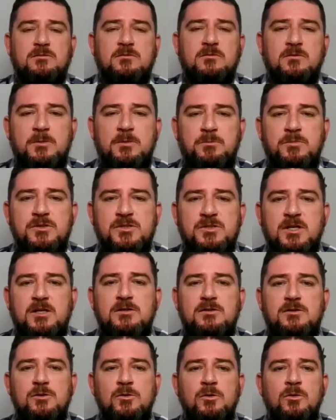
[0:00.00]

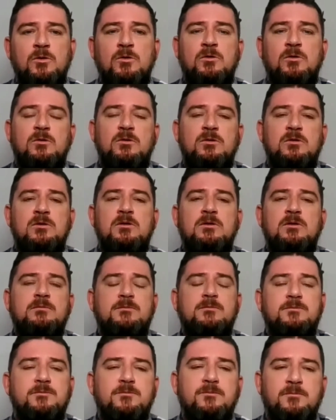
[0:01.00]
represent your
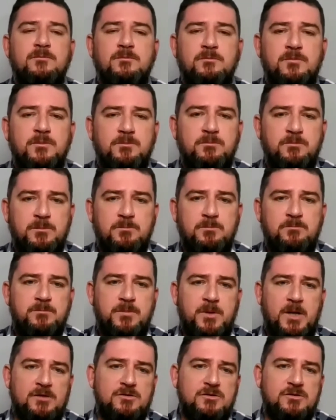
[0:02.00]

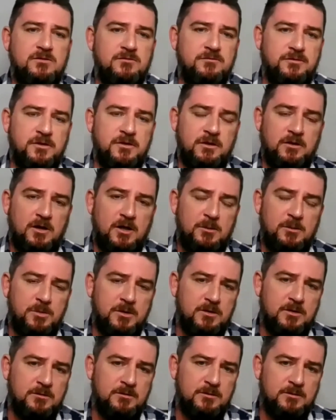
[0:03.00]
passion for the grape.